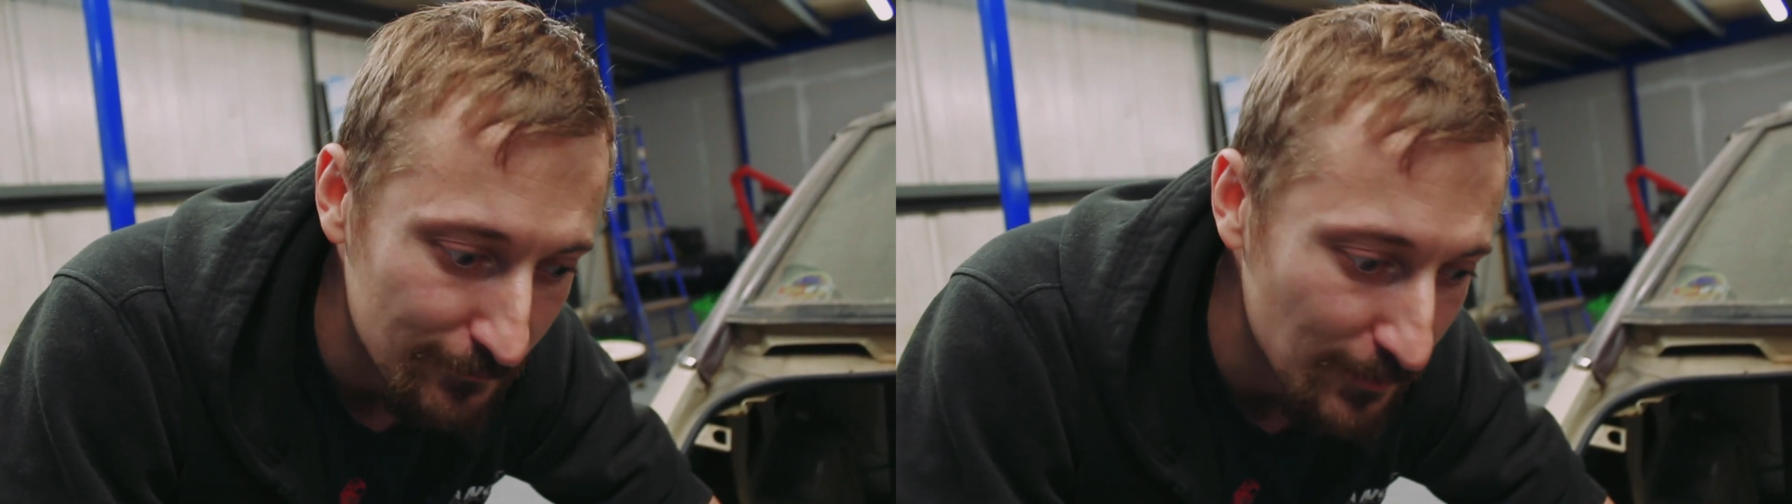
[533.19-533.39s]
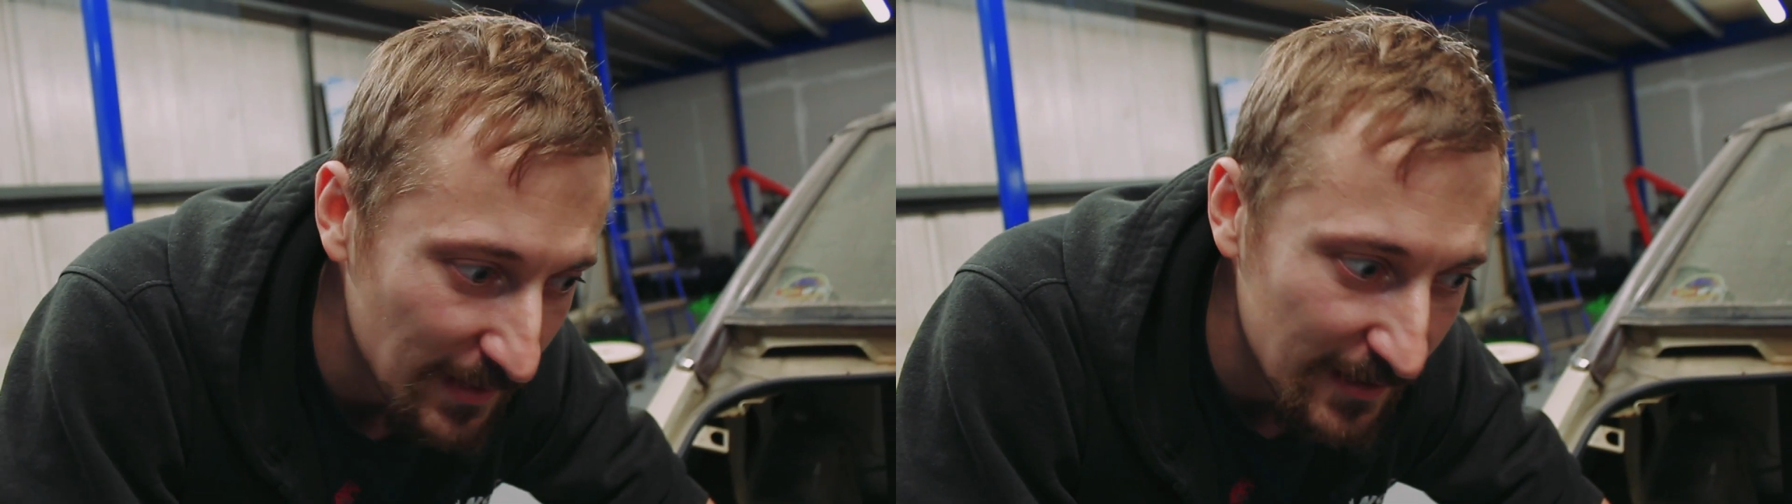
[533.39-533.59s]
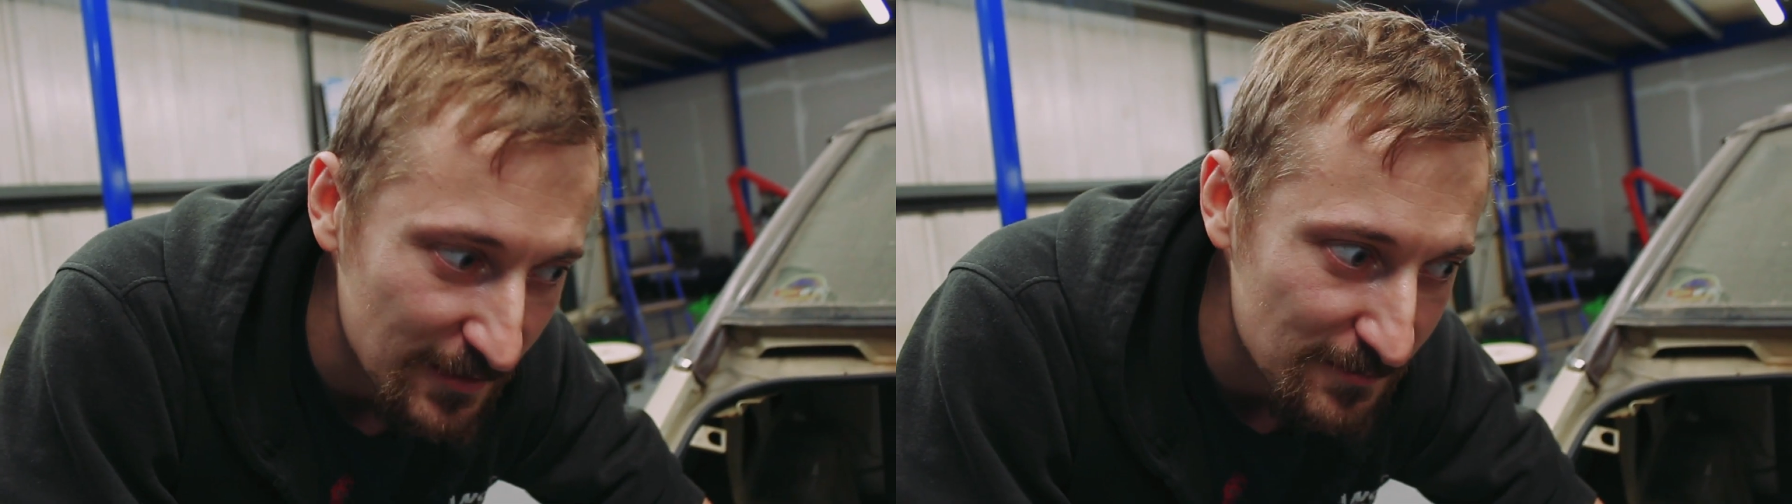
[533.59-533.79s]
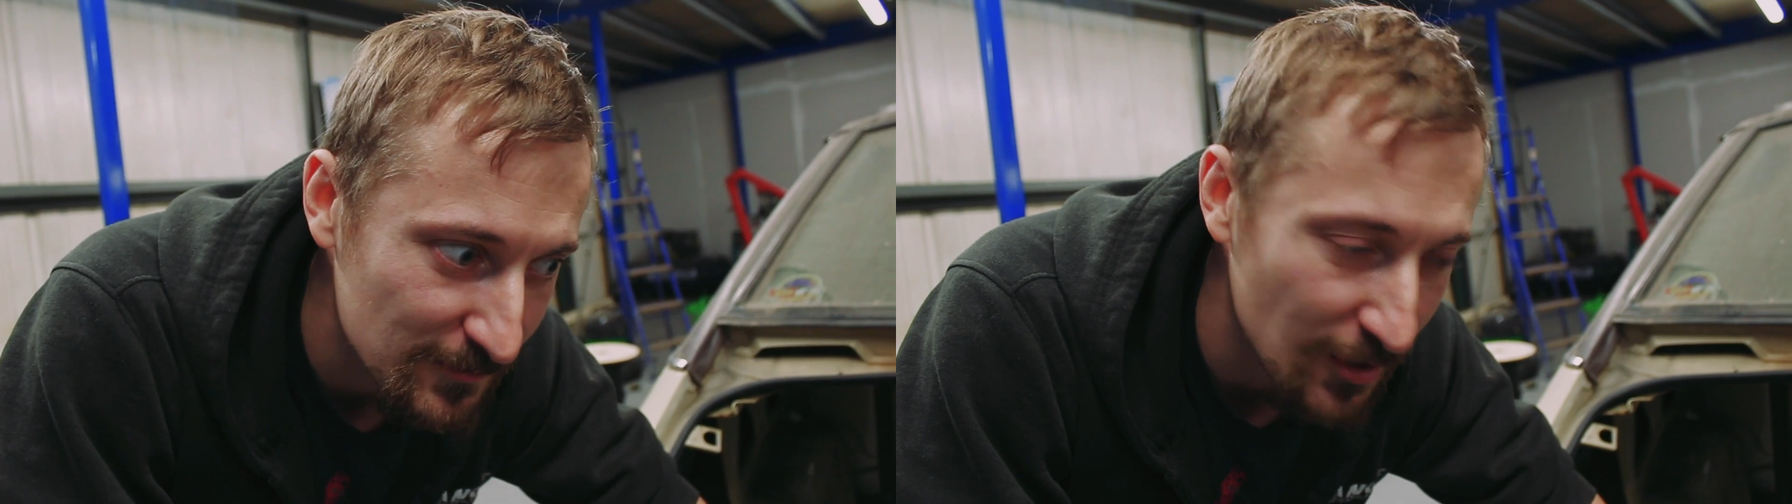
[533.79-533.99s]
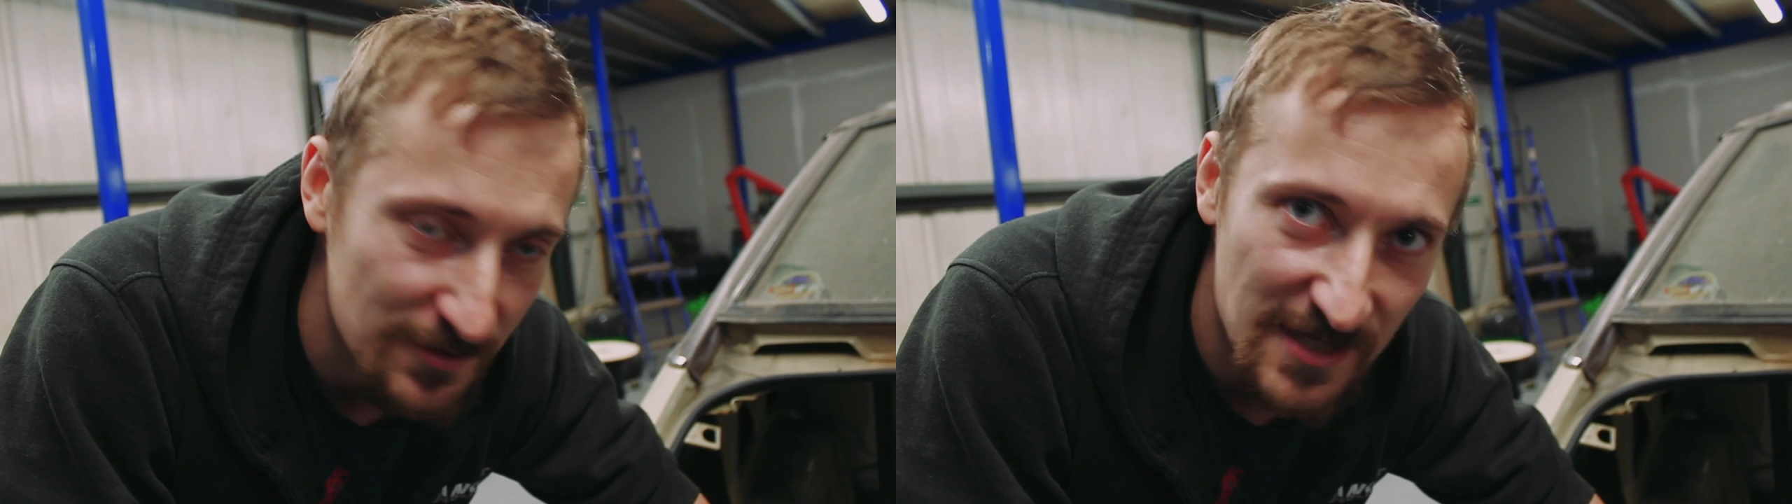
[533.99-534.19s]
the bigger the
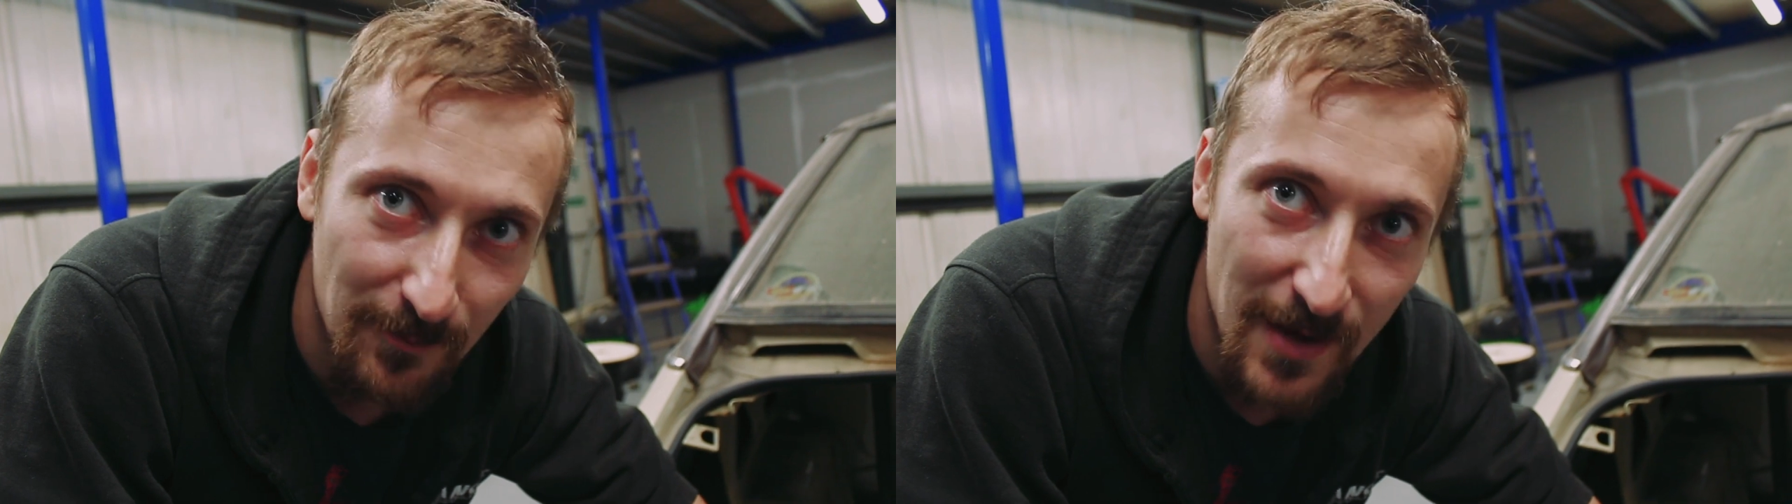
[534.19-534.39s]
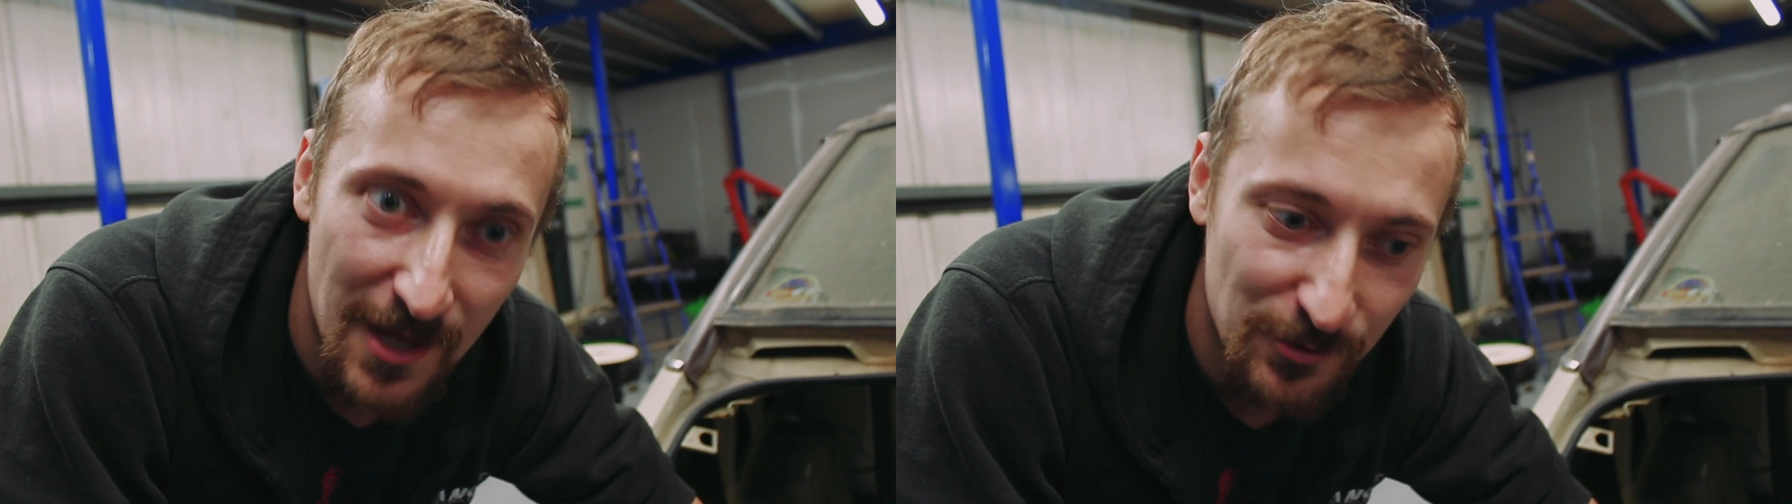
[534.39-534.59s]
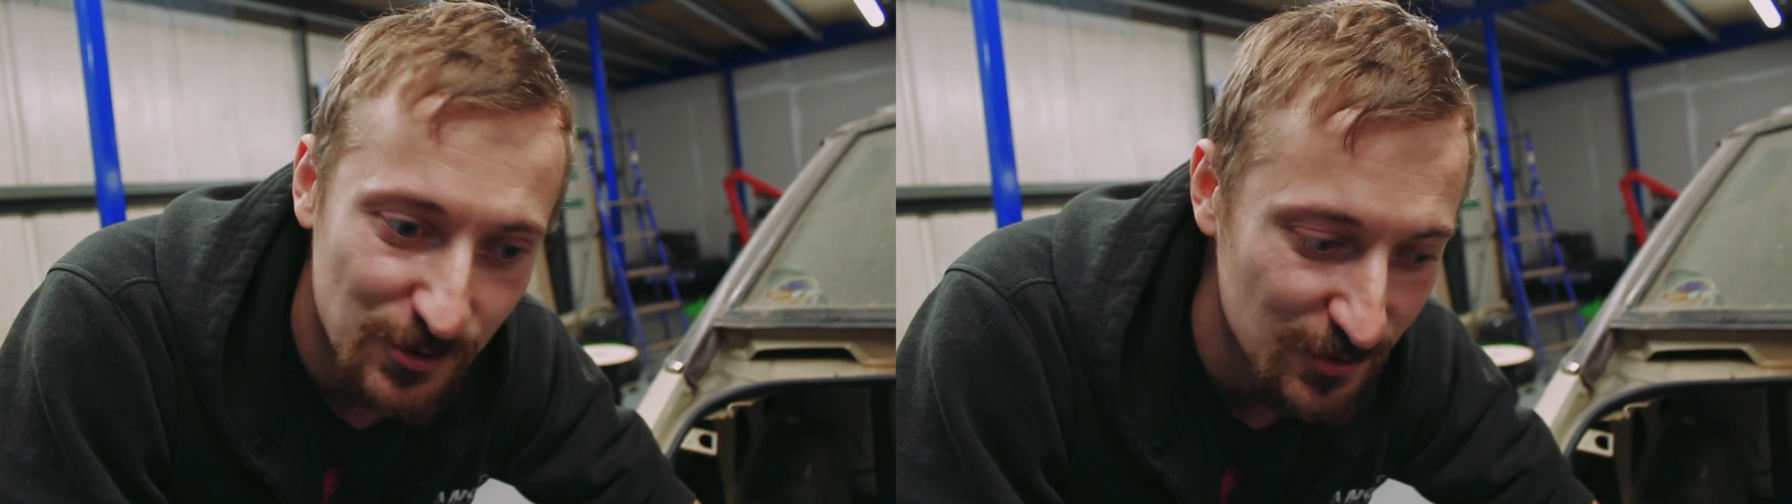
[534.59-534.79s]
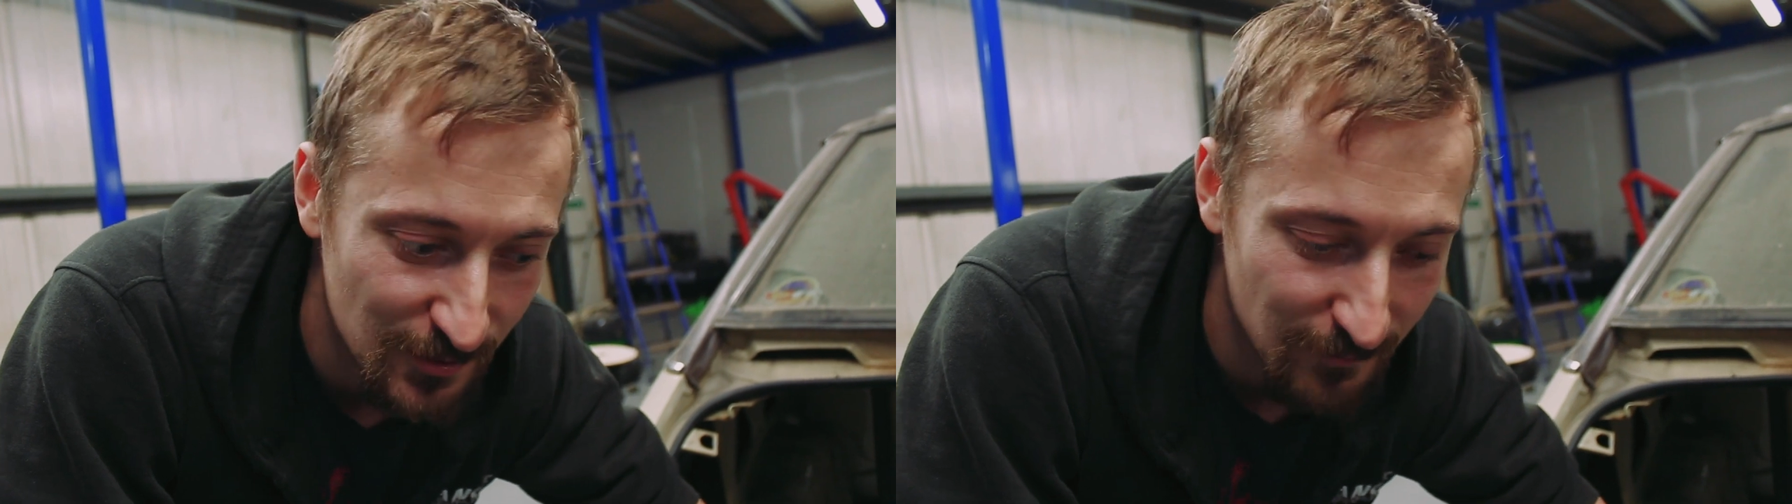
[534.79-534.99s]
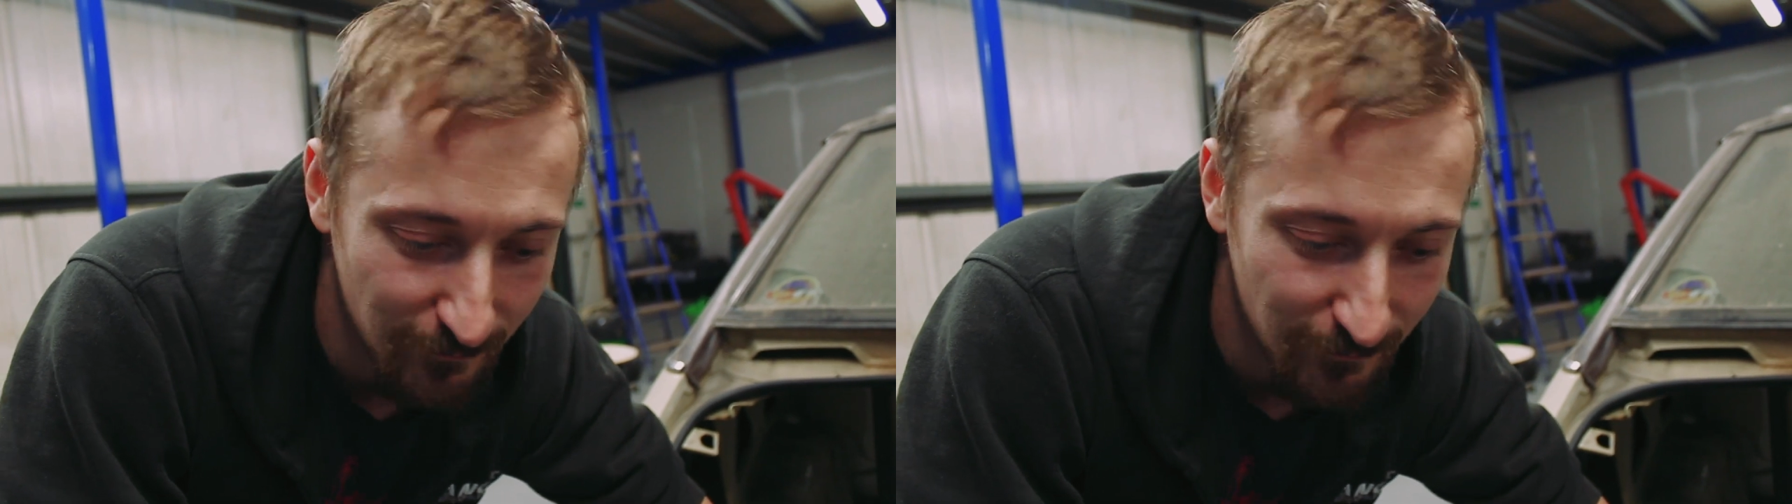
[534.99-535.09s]
contact patch,